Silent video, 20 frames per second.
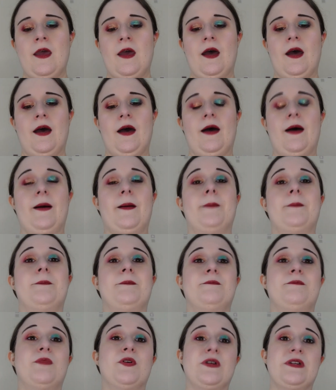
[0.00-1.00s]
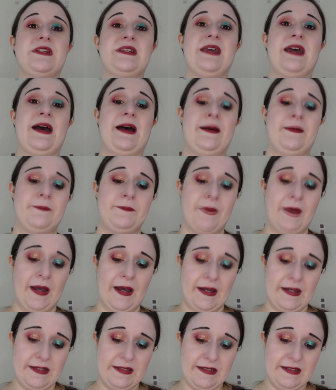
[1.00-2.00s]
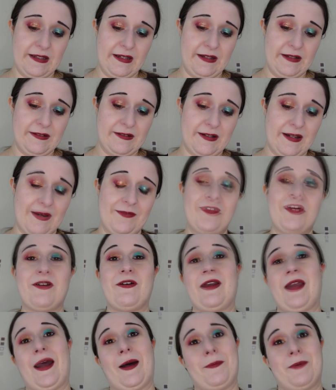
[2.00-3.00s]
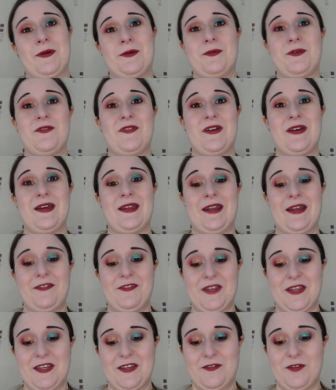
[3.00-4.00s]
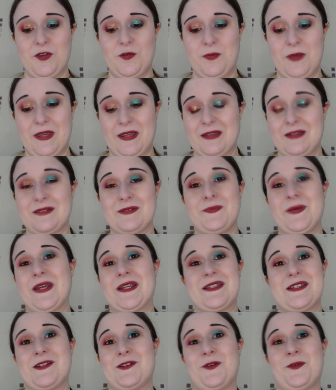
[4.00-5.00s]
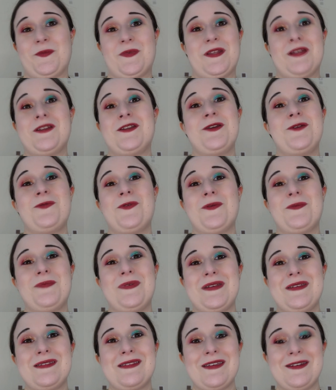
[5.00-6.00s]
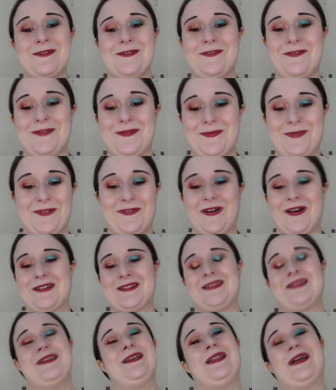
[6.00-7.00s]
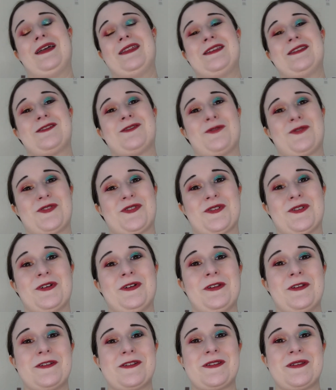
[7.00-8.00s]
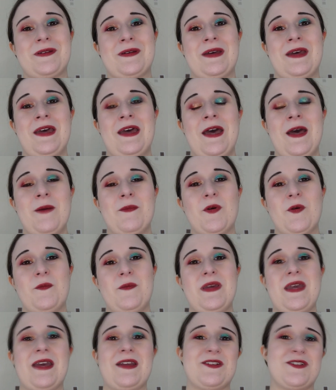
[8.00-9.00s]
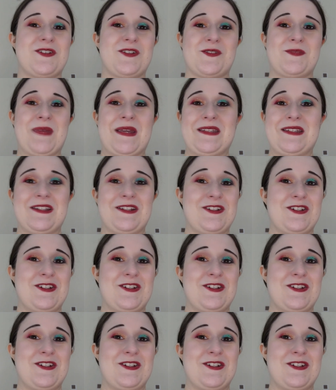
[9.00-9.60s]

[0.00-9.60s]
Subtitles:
But yeah, I'm very happy with it, and I think if you picked it up, then you would be too, if providing you like these sorts of colours. But BH Cosmetics